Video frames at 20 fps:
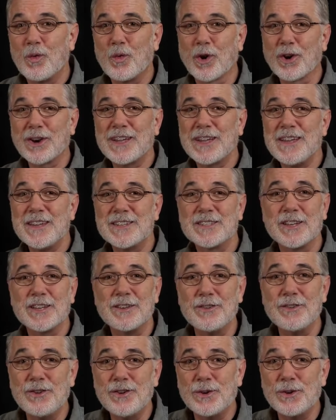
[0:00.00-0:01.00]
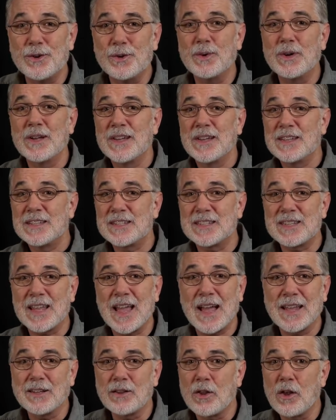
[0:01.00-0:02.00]
Worky is a new
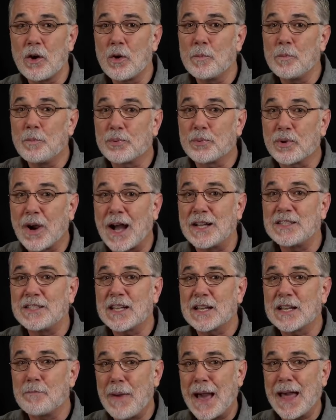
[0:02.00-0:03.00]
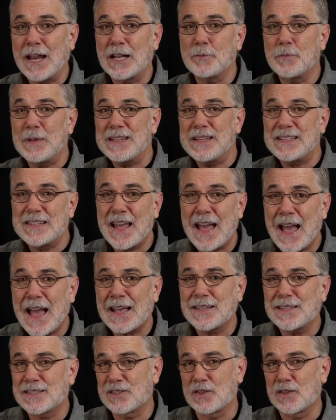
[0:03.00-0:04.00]
standalone project management
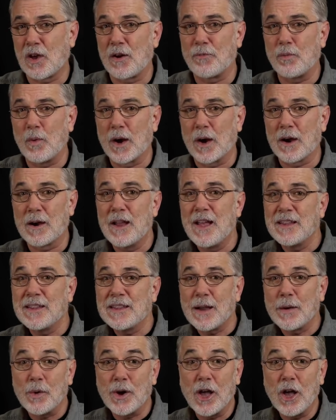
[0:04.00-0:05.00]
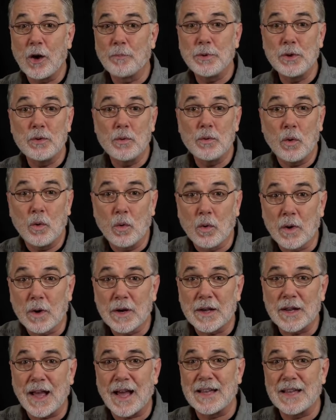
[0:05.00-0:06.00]
task software that will help you
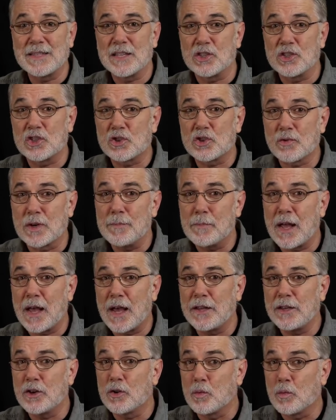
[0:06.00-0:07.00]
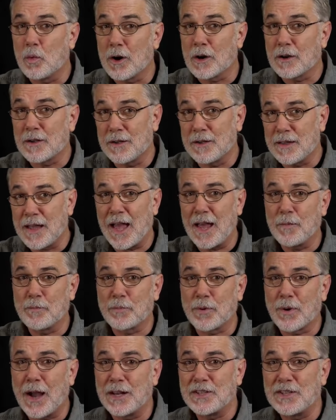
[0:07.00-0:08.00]
organize and streamline your work
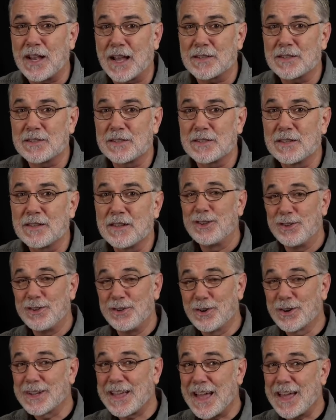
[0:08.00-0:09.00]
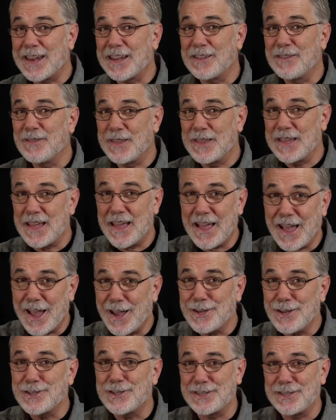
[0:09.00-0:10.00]
and projects. You're getting the
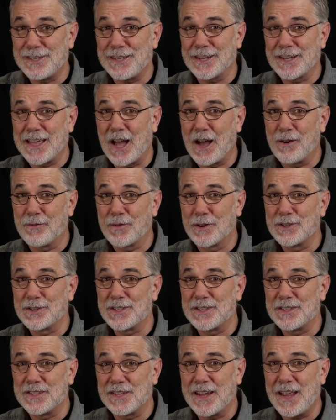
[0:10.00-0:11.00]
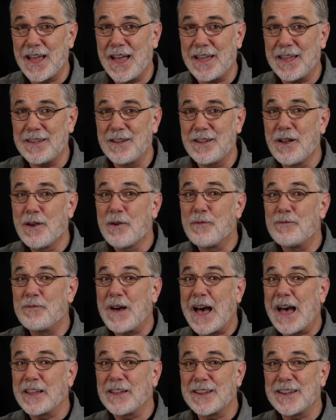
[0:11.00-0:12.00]
agency account version today,
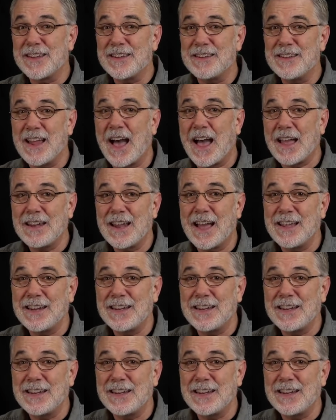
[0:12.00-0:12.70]
valued at nine